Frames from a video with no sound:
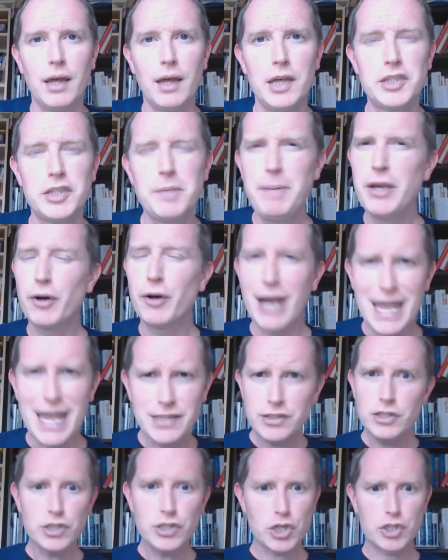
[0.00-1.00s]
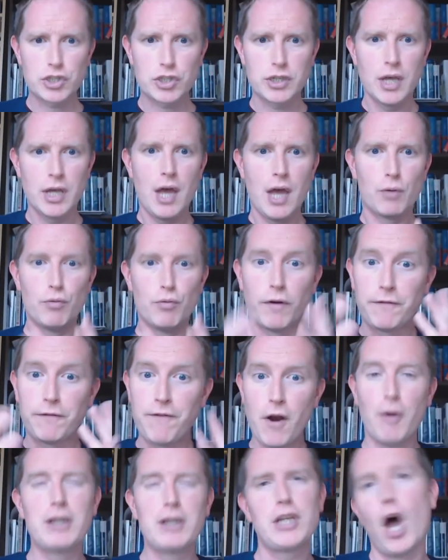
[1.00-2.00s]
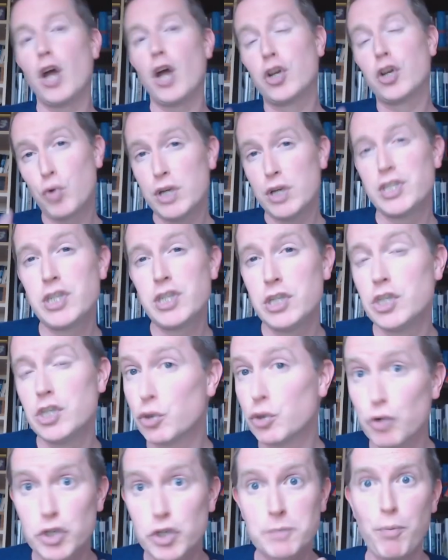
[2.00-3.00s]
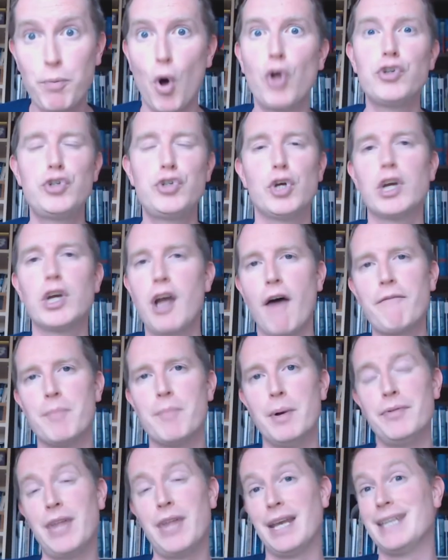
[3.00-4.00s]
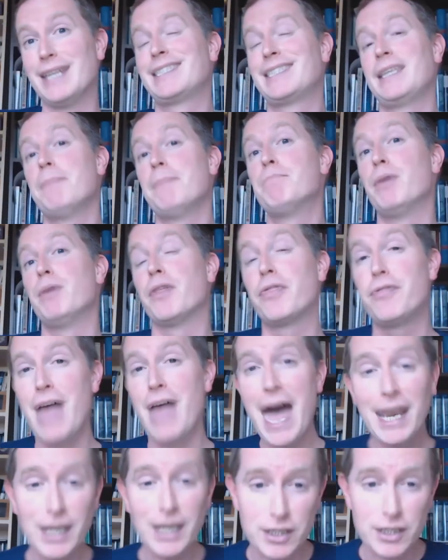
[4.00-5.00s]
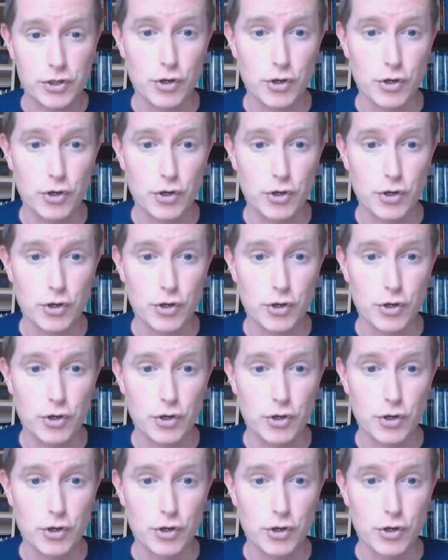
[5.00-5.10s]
See, Peter isn't just referring to how Christians should respond to a government that is sympathetic to